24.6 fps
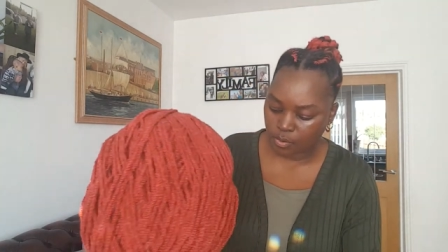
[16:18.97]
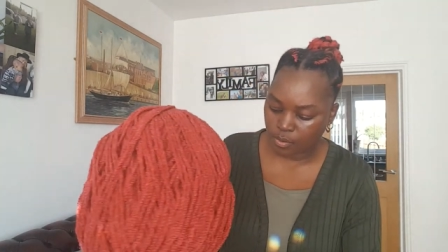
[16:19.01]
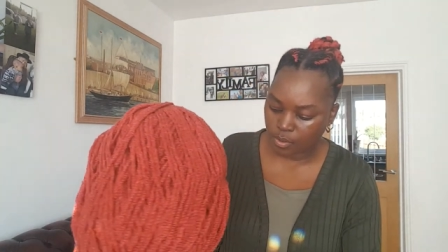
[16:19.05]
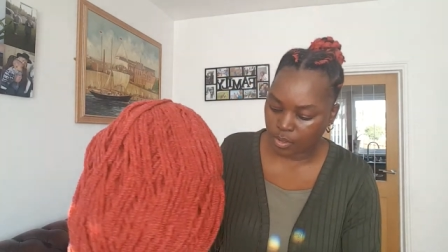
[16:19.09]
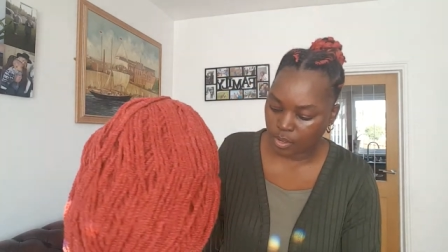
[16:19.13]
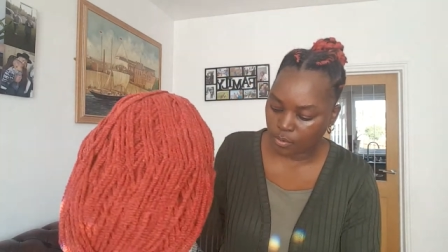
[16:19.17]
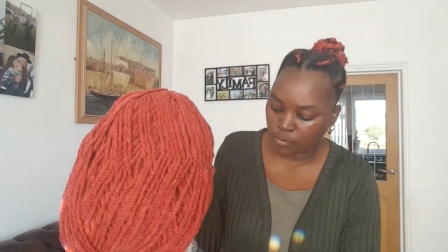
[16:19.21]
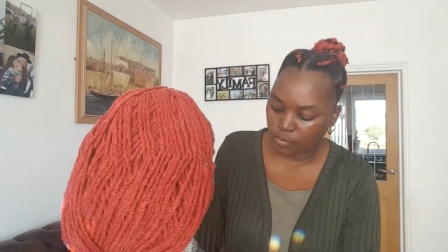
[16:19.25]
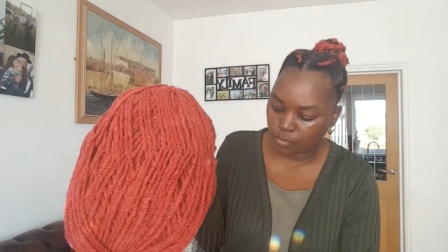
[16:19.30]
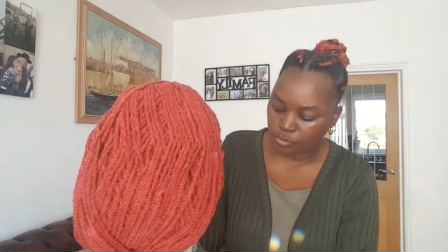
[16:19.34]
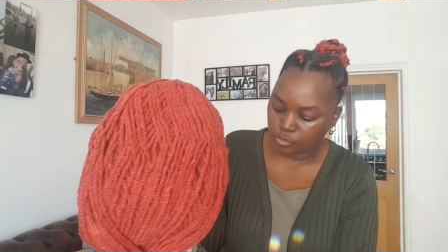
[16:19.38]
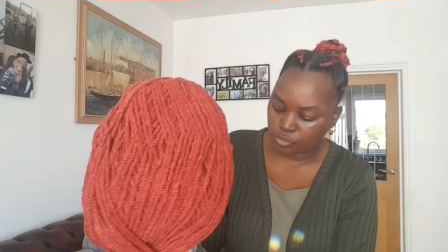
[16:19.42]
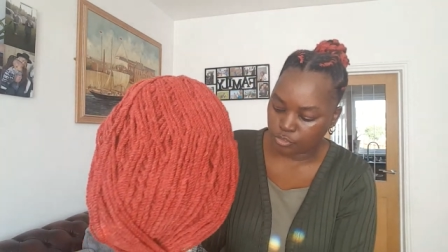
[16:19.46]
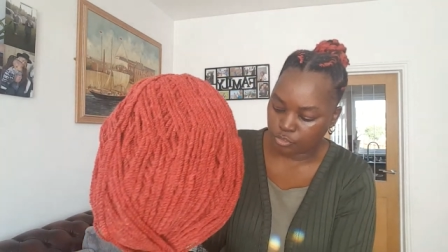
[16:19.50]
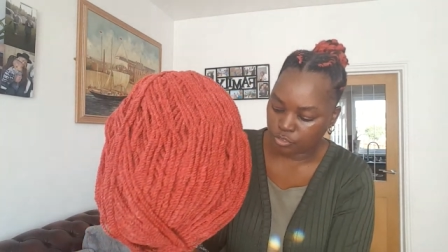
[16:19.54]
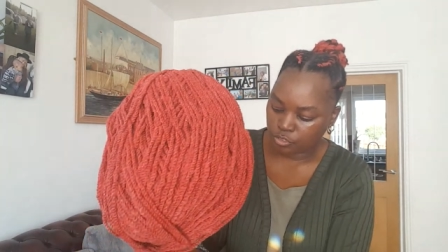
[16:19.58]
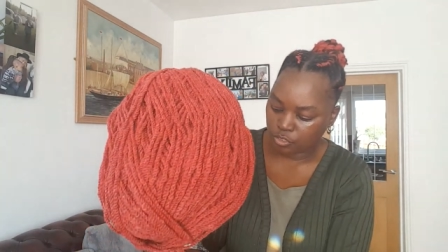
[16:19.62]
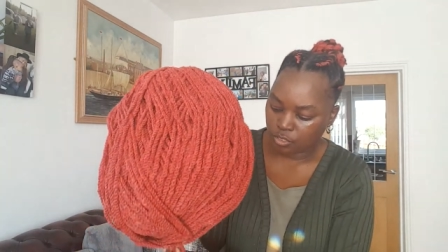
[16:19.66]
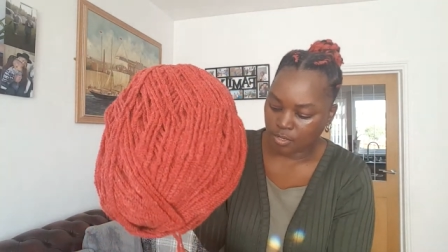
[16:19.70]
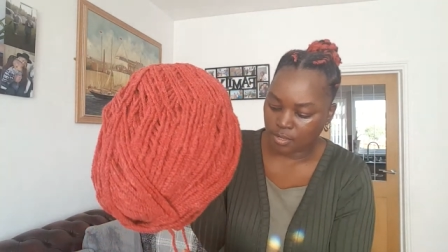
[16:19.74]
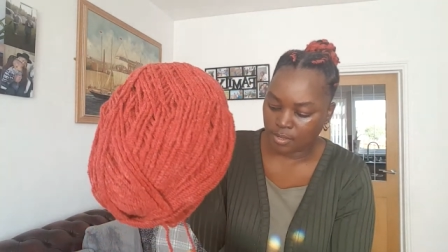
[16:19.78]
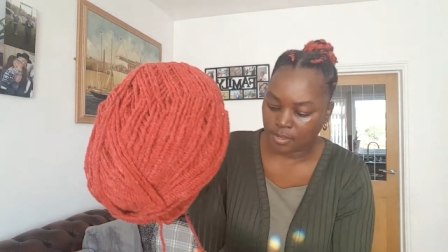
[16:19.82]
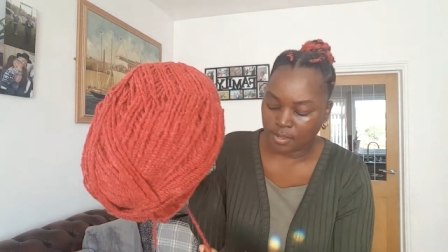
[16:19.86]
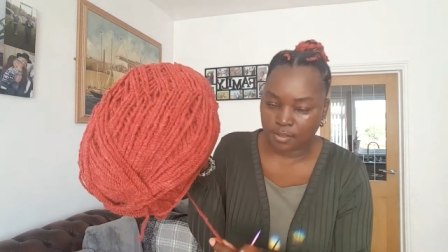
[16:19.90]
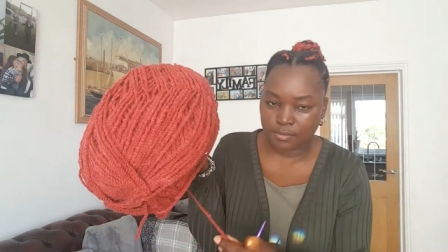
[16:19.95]
I got
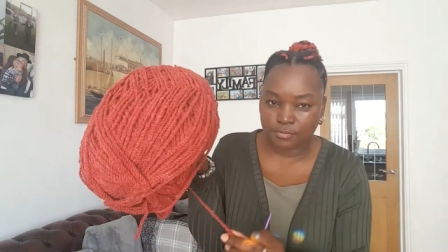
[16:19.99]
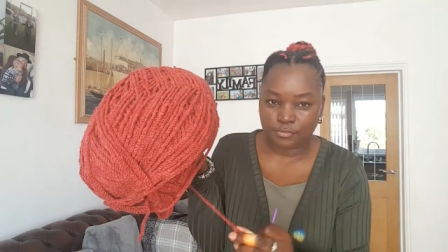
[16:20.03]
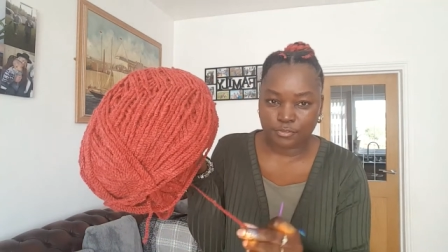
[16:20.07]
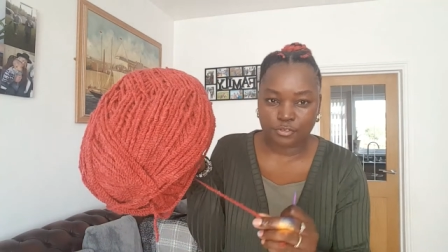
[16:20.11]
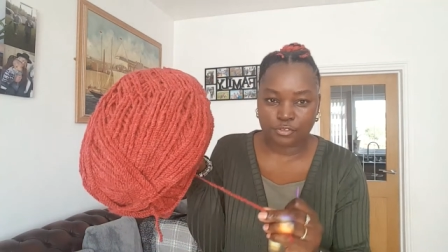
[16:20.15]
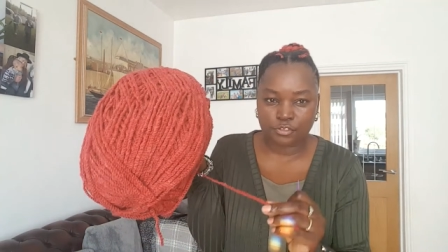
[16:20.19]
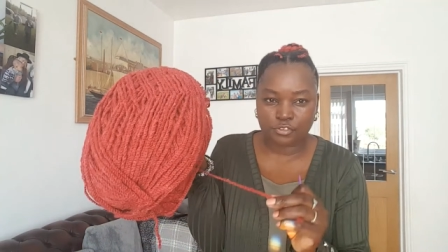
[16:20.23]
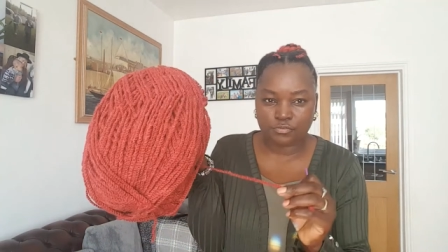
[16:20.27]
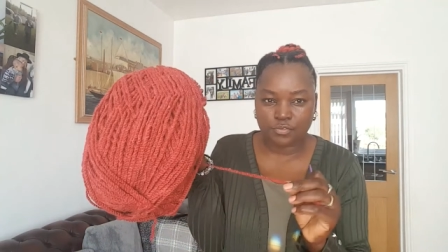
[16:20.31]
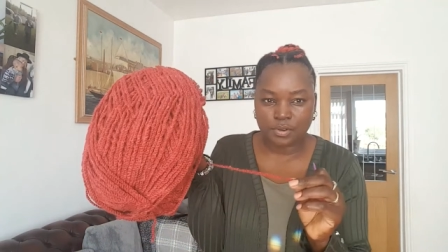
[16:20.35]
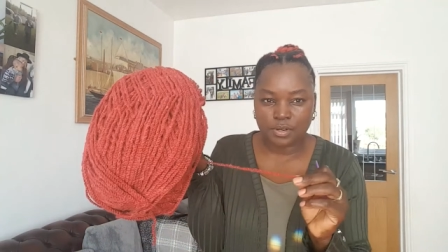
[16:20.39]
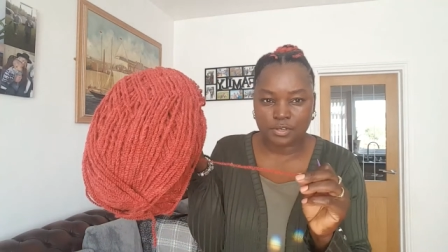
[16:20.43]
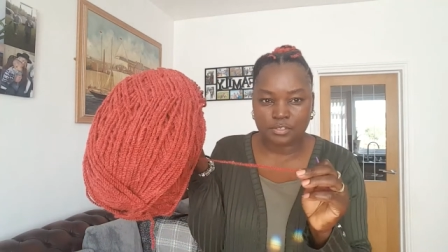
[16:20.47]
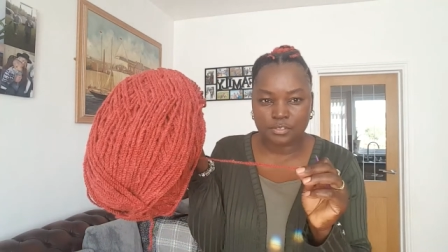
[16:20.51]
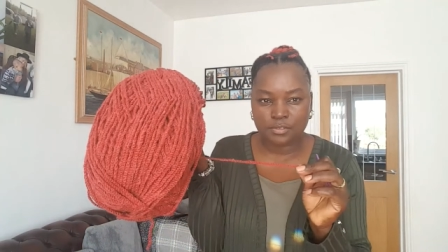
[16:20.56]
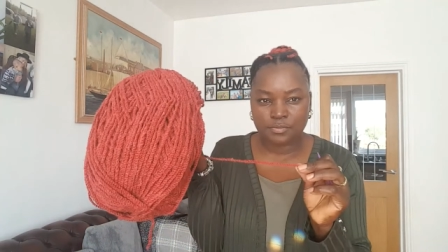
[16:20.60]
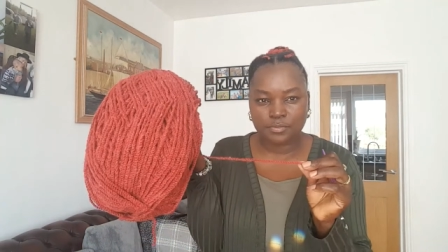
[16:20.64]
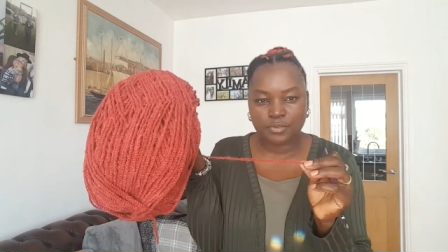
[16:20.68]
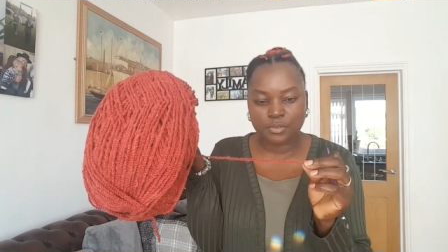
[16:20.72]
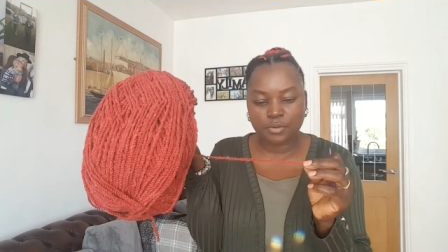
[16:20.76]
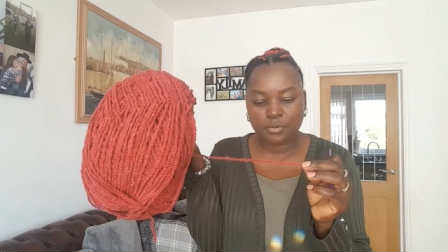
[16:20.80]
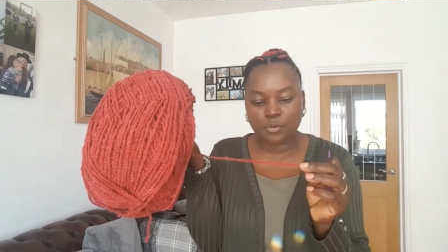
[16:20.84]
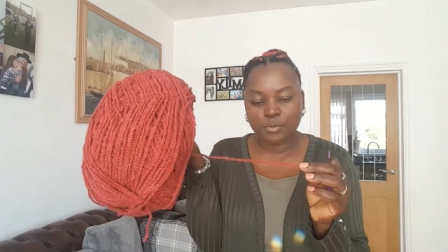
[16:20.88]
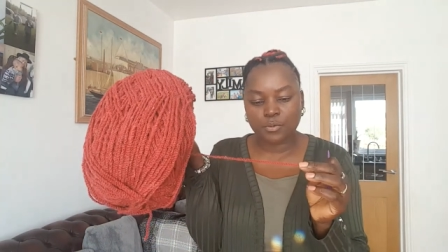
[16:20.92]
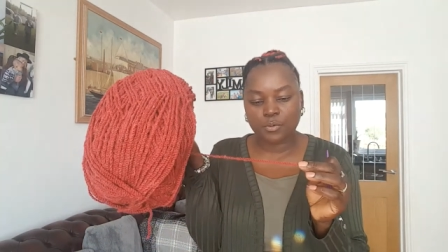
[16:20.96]
a few strands of
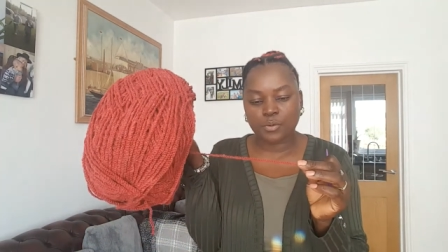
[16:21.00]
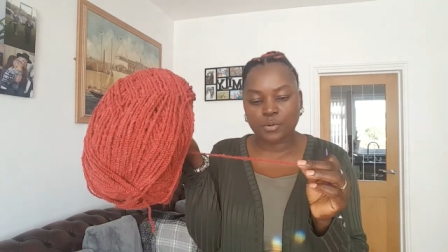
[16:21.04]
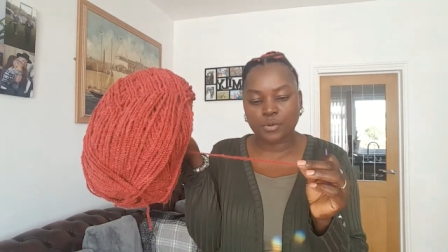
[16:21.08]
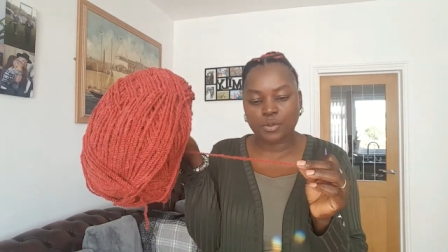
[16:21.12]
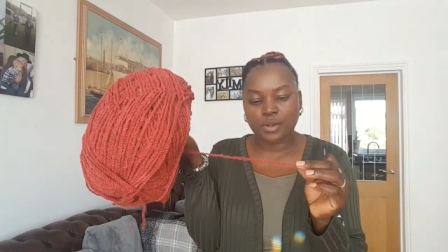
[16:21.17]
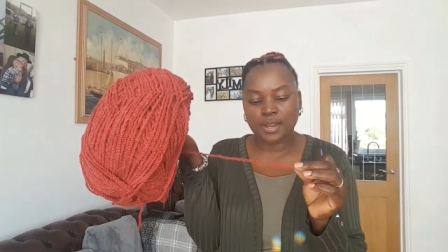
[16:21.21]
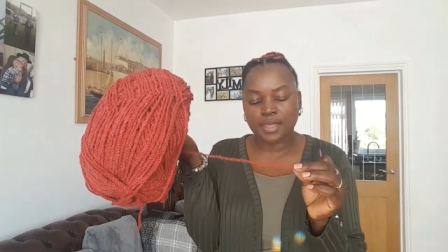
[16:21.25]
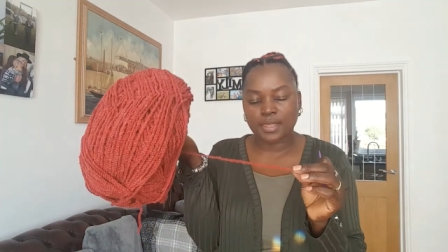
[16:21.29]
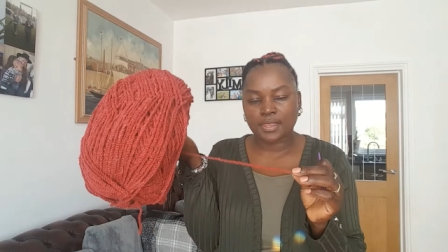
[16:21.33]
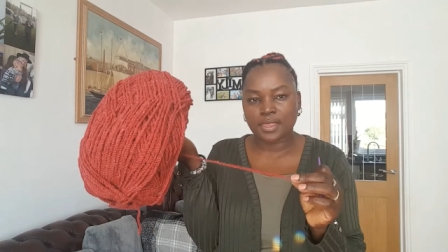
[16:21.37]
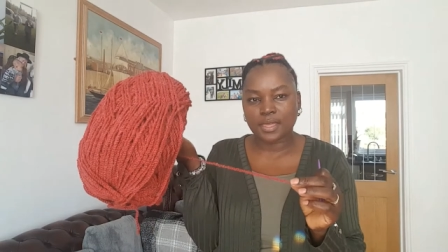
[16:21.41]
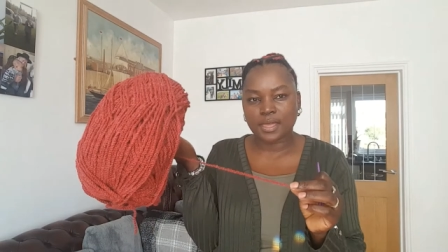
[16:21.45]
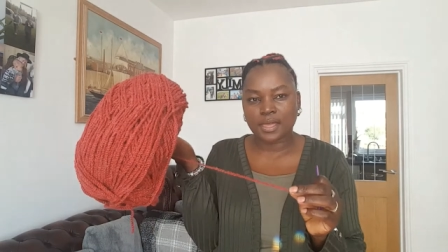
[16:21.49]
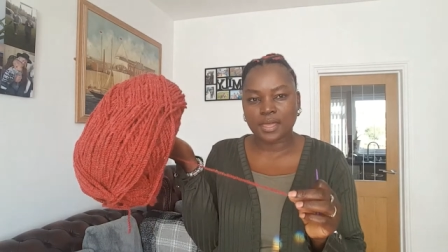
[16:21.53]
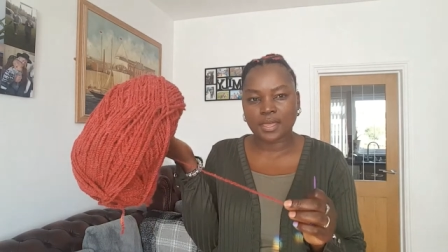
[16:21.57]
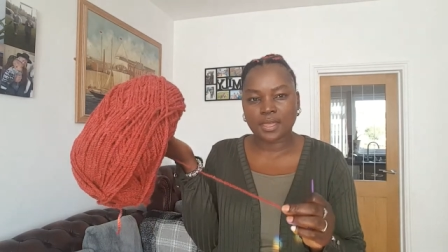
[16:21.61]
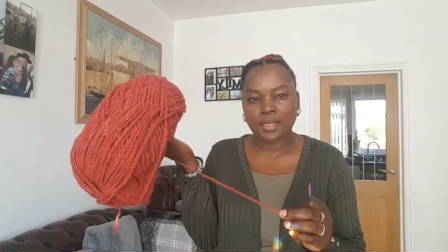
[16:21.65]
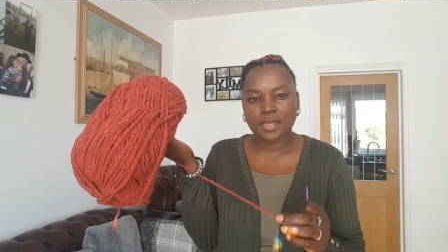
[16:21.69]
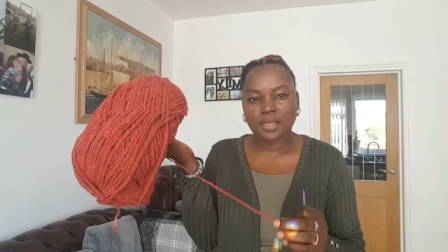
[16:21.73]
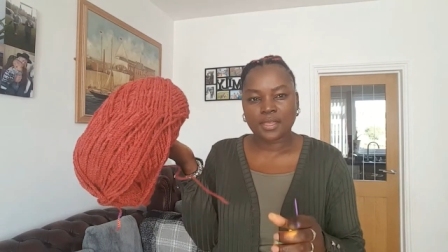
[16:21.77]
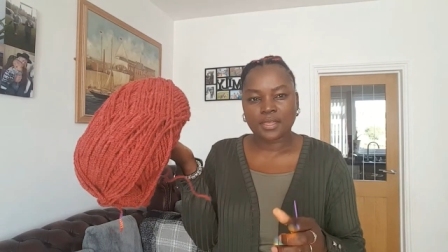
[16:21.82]
the wool right there